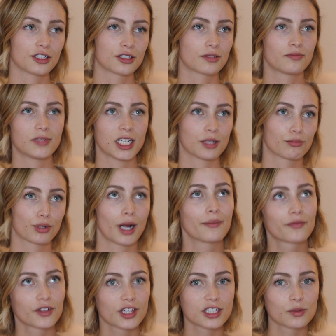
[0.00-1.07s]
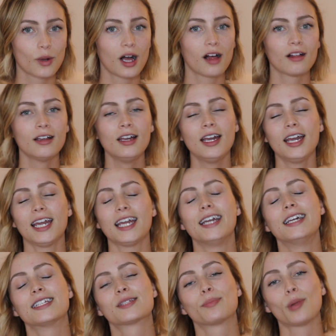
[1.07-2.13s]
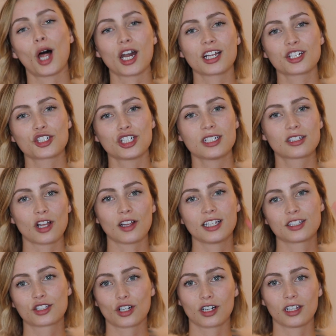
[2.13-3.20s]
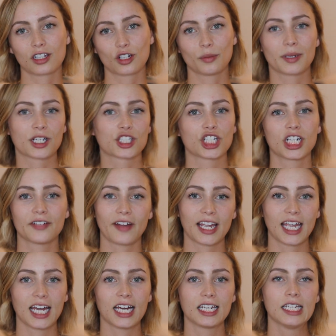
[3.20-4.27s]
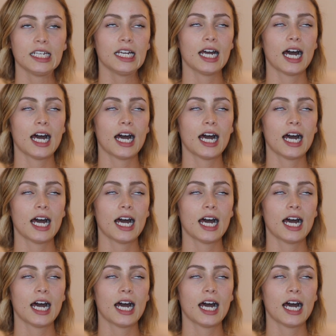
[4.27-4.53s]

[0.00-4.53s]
just didn't prep for this well is blotting sheets. I'll insert a little picture if I can.